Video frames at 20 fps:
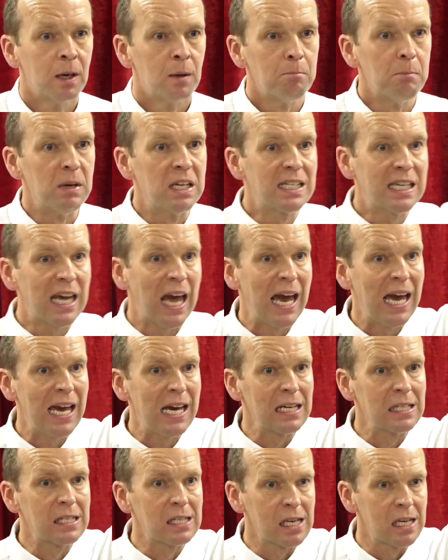
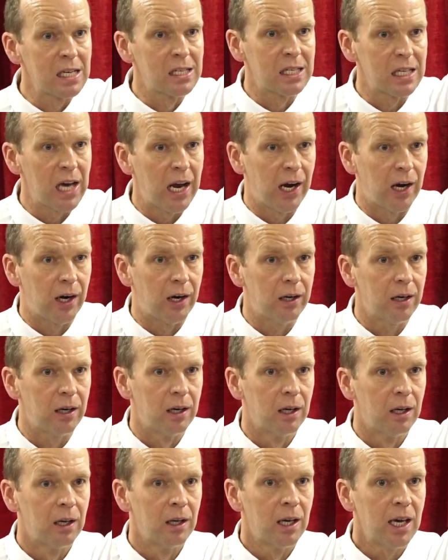Matthias is there.
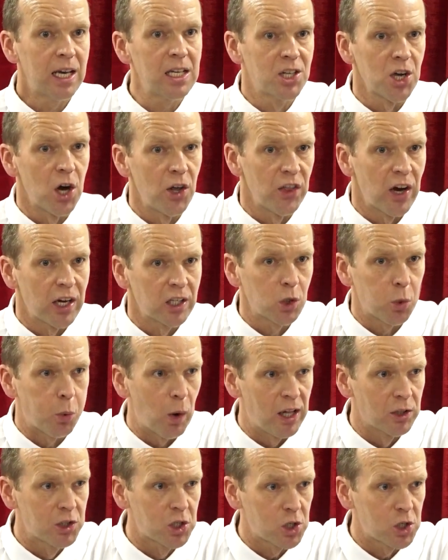He's on that 12th